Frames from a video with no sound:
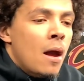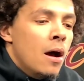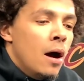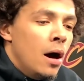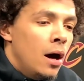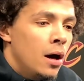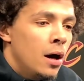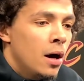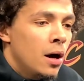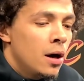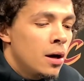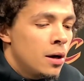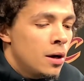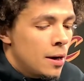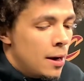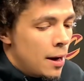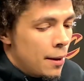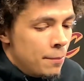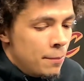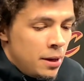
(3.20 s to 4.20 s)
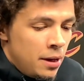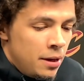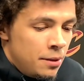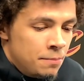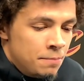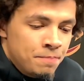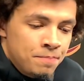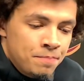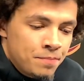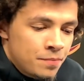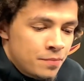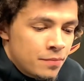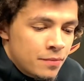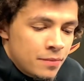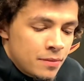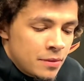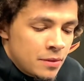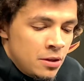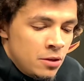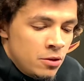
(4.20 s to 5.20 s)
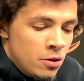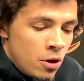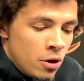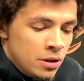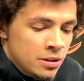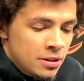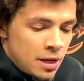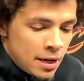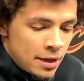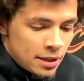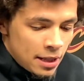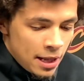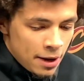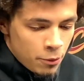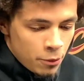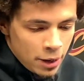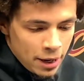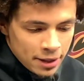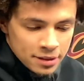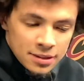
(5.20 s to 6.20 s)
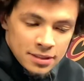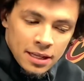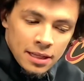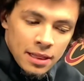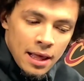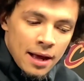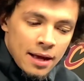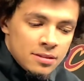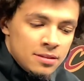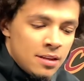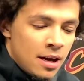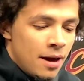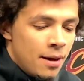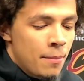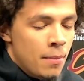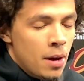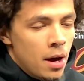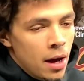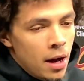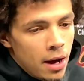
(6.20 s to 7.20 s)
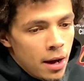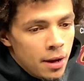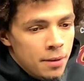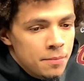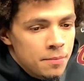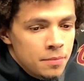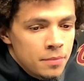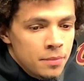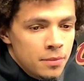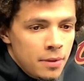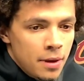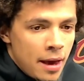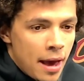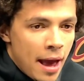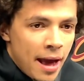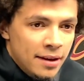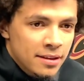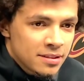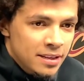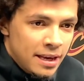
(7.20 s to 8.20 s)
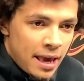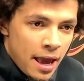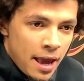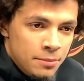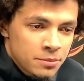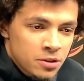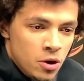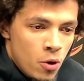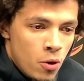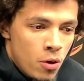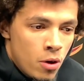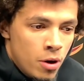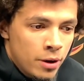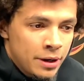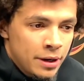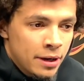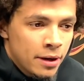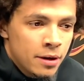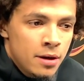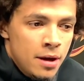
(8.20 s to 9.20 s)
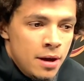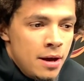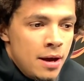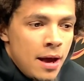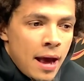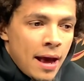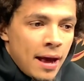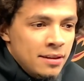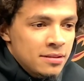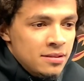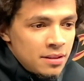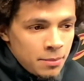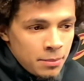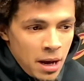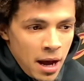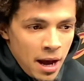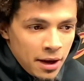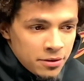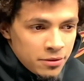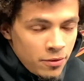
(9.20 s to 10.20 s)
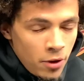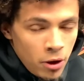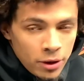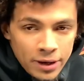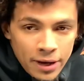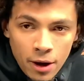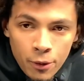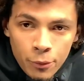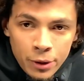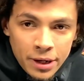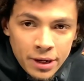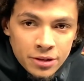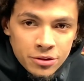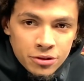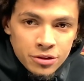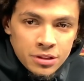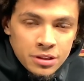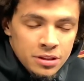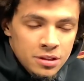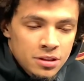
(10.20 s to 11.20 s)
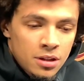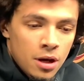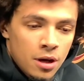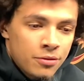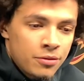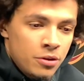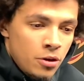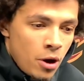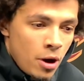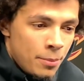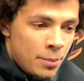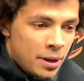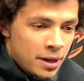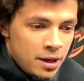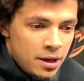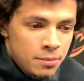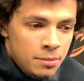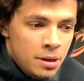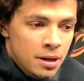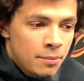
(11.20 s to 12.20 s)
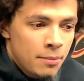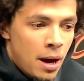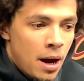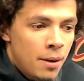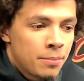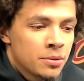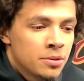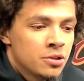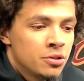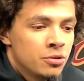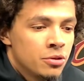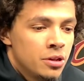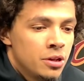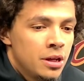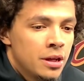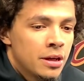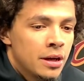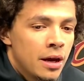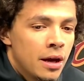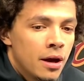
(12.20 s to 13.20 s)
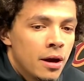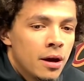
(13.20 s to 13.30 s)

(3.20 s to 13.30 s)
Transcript: I mean, you know, it's kind of like what I said last time. As the games go on and as some guys fall down with injuries and stuff, you know, I'm going to keep getting my opportunity. And,